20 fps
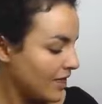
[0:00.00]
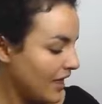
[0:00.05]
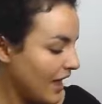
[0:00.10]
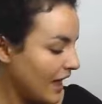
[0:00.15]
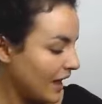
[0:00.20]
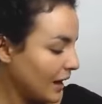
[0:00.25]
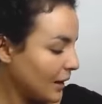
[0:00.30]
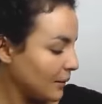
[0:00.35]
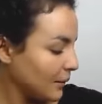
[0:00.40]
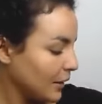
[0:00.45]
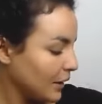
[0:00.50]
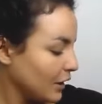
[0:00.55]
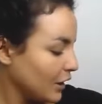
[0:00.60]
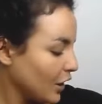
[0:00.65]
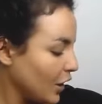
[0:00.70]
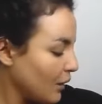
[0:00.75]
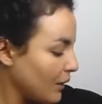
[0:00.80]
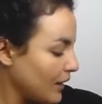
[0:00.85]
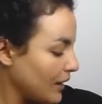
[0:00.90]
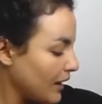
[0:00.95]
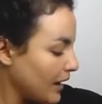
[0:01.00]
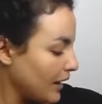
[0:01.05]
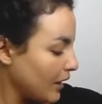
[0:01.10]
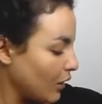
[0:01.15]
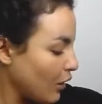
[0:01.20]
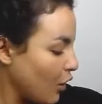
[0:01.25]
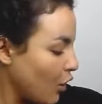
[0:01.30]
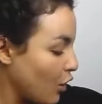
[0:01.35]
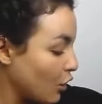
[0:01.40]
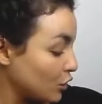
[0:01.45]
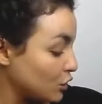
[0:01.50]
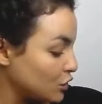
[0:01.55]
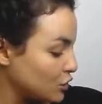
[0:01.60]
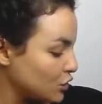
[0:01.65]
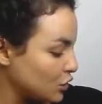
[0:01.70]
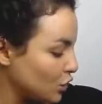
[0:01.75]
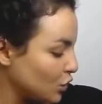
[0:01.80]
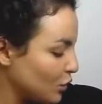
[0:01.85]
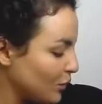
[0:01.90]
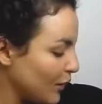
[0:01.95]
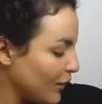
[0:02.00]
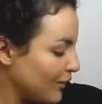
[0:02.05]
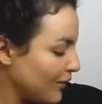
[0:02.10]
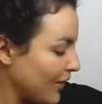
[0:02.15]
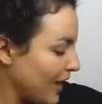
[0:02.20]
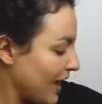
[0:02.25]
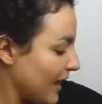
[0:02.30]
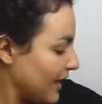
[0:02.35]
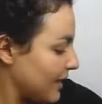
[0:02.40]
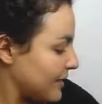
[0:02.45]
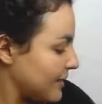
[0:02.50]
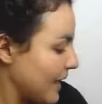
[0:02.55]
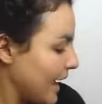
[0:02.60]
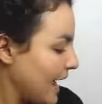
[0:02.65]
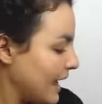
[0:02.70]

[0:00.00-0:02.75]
Then I'm going to go in and contour my face,